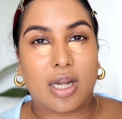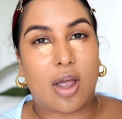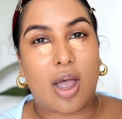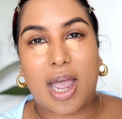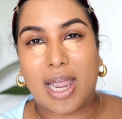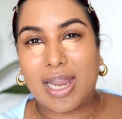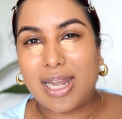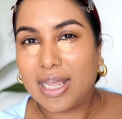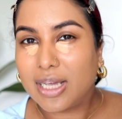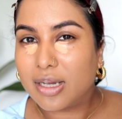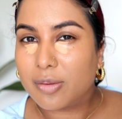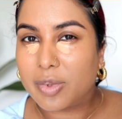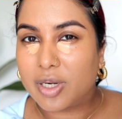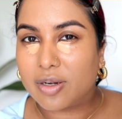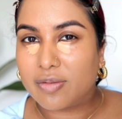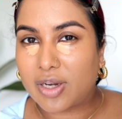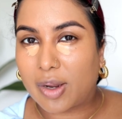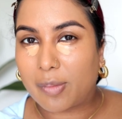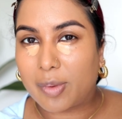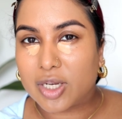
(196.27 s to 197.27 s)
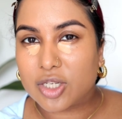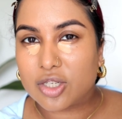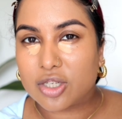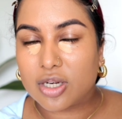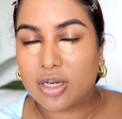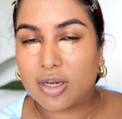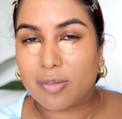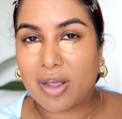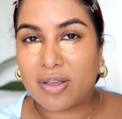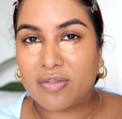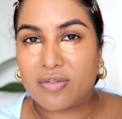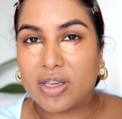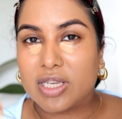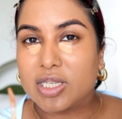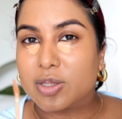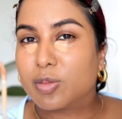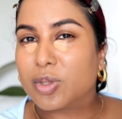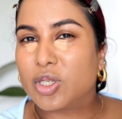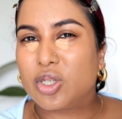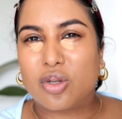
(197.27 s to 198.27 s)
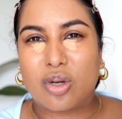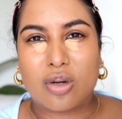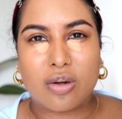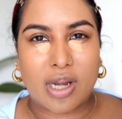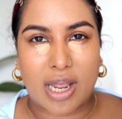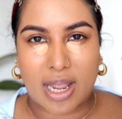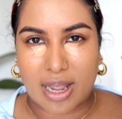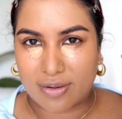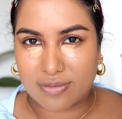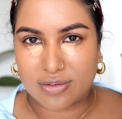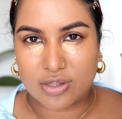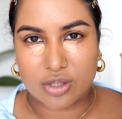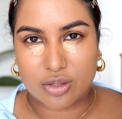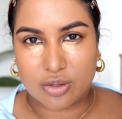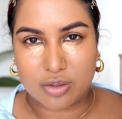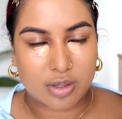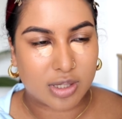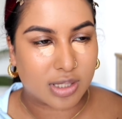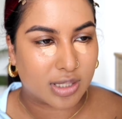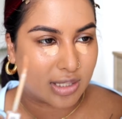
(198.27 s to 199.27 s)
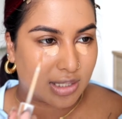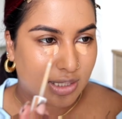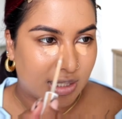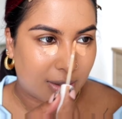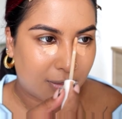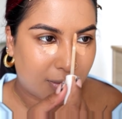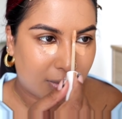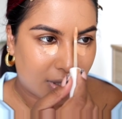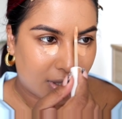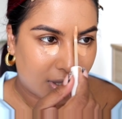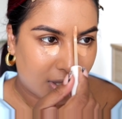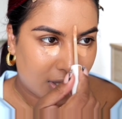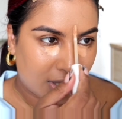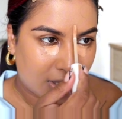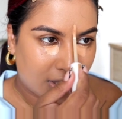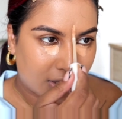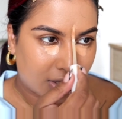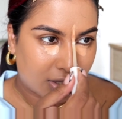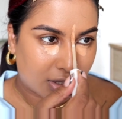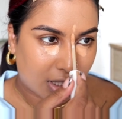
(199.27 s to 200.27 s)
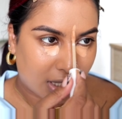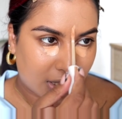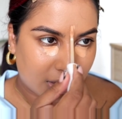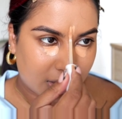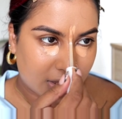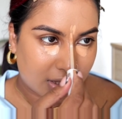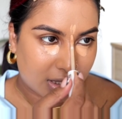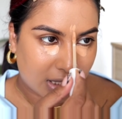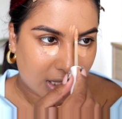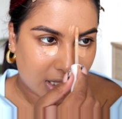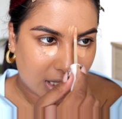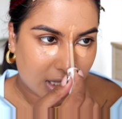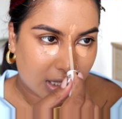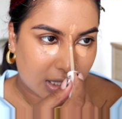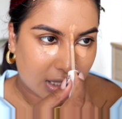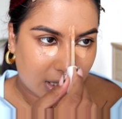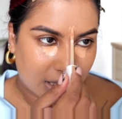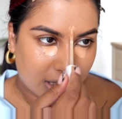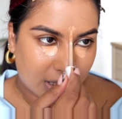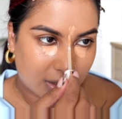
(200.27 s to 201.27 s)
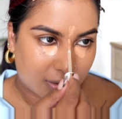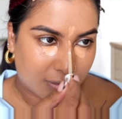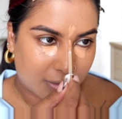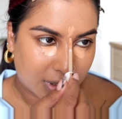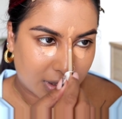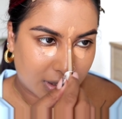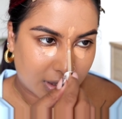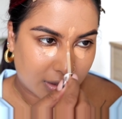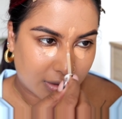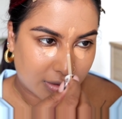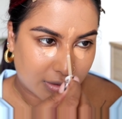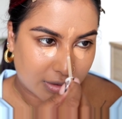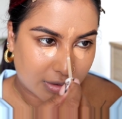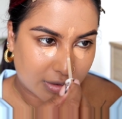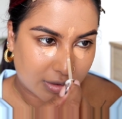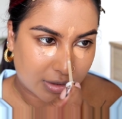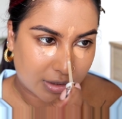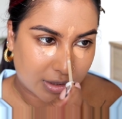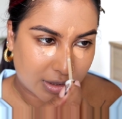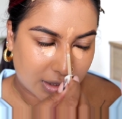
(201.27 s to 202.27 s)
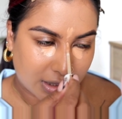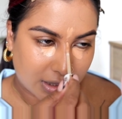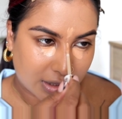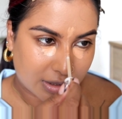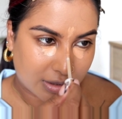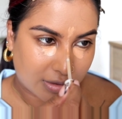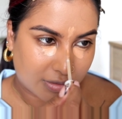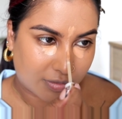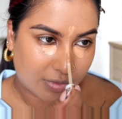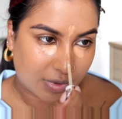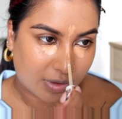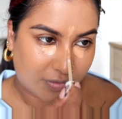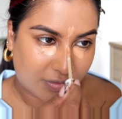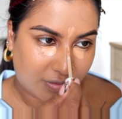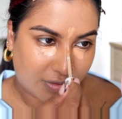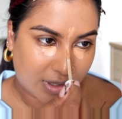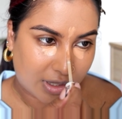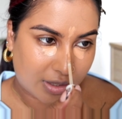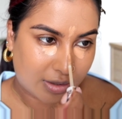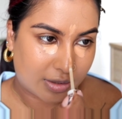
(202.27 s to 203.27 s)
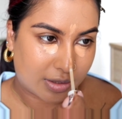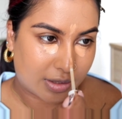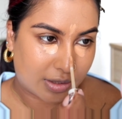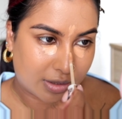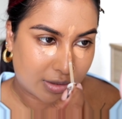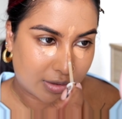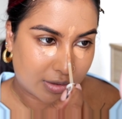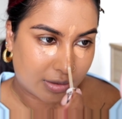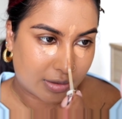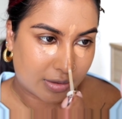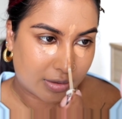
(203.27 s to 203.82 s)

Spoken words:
Now I like a bit of dimension in my face, but you don't have to do this step. So I just add a little bit down the center of my face,